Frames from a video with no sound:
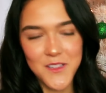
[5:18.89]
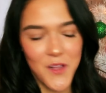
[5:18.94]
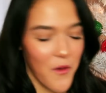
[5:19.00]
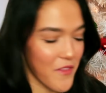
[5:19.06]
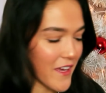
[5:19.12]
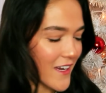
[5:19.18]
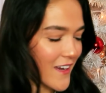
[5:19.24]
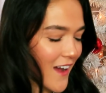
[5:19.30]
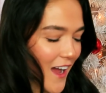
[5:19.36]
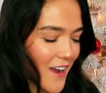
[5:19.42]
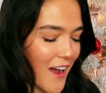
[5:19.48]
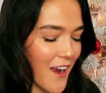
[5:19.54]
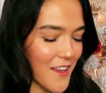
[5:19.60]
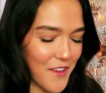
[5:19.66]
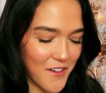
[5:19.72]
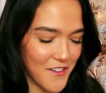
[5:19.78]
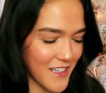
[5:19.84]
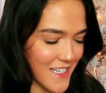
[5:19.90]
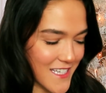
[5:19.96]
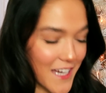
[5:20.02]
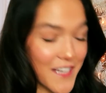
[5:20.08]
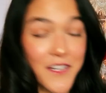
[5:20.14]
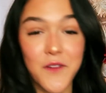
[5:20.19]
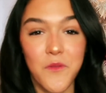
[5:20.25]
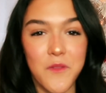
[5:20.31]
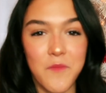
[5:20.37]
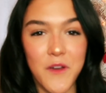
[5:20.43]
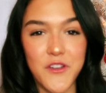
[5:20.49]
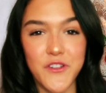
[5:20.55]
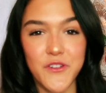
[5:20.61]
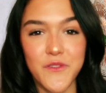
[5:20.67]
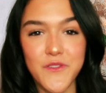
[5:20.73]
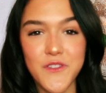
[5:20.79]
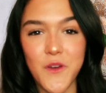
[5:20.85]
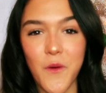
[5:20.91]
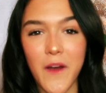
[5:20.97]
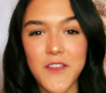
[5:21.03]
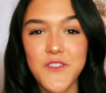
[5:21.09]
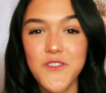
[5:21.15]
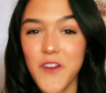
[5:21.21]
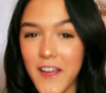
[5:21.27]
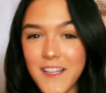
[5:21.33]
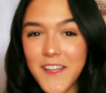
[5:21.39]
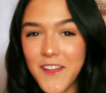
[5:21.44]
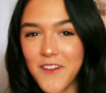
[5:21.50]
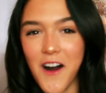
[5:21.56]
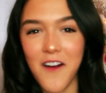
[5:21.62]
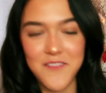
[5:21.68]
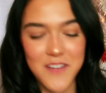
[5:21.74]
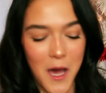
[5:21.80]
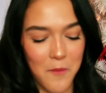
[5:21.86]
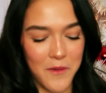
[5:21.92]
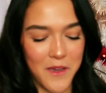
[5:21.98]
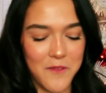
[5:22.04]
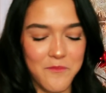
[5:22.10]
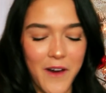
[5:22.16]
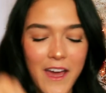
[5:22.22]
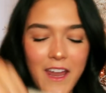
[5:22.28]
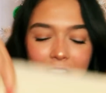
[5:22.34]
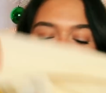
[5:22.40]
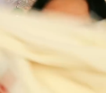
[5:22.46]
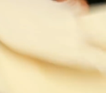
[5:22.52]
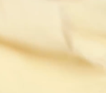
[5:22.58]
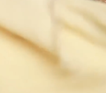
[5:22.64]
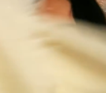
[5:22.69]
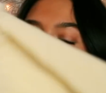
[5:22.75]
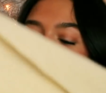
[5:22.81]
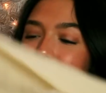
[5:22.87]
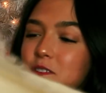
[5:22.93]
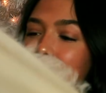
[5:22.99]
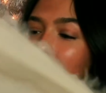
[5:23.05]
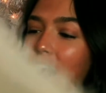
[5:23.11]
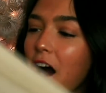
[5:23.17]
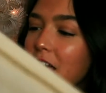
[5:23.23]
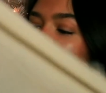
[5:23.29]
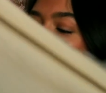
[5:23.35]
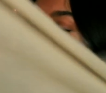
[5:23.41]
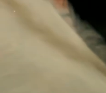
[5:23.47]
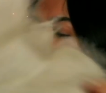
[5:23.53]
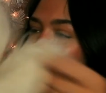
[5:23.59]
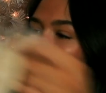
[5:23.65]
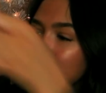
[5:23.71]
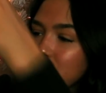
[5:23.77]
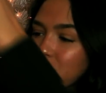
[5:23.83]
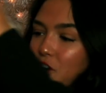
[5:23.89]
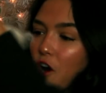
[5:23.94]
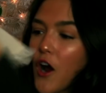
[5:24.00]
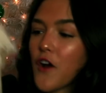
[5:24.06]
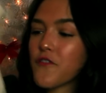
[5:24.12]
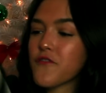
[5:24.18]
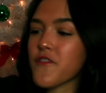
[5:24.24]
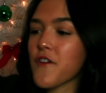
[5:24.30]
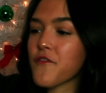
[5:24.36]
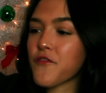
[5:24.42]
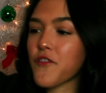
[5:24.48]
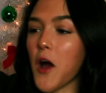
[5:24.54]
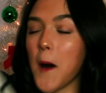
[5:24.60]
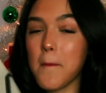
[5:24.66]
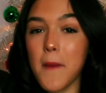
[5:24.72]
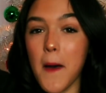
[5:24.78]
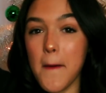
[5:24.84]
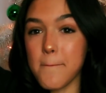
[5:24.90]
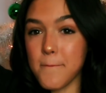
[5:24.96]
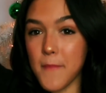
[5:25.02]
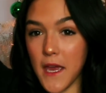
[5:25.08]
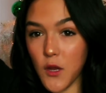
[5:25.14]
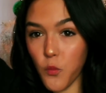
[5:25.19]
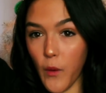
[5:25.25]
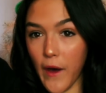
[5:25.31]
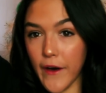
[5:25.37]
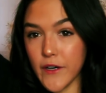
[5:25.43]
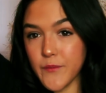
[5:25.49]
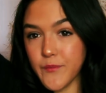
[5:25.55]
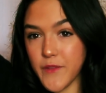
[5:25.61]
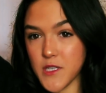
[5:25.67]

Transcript: to clothing. I got a little excited with my shoes, so I strayed a little off topic, but I also got this scarf from Madewell.